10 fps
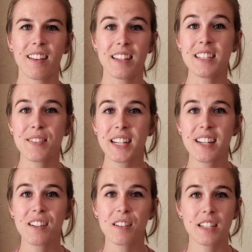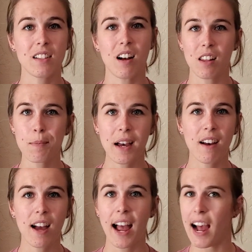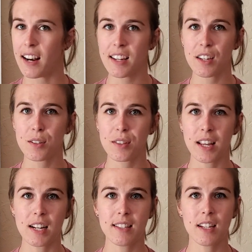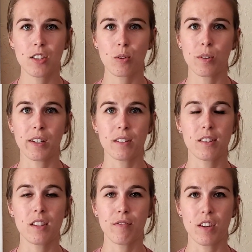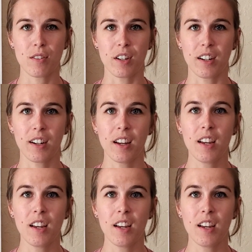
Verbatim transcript: This video is all about how to use an essential oils diffuser.